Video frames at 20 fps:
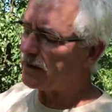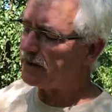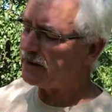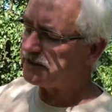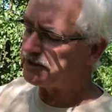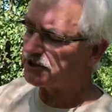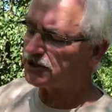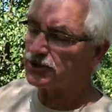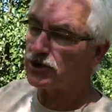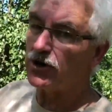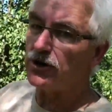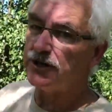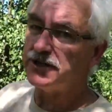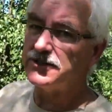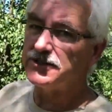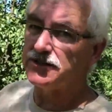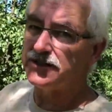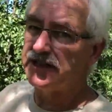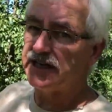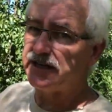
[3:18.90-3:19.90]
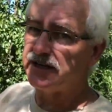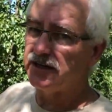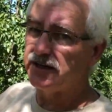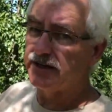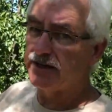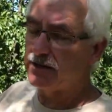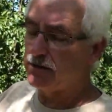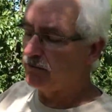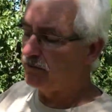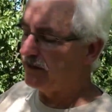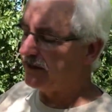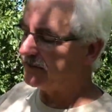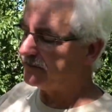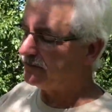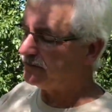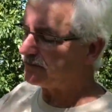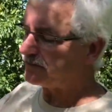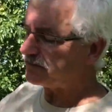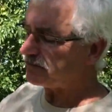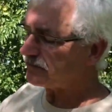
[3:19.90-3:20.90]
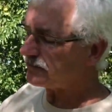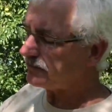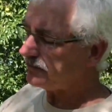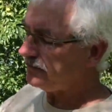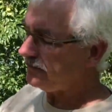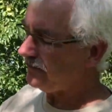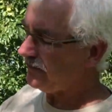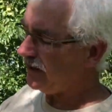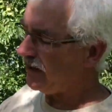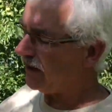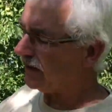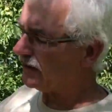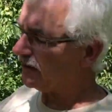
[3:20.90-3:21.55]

It's starting to get a little bit, I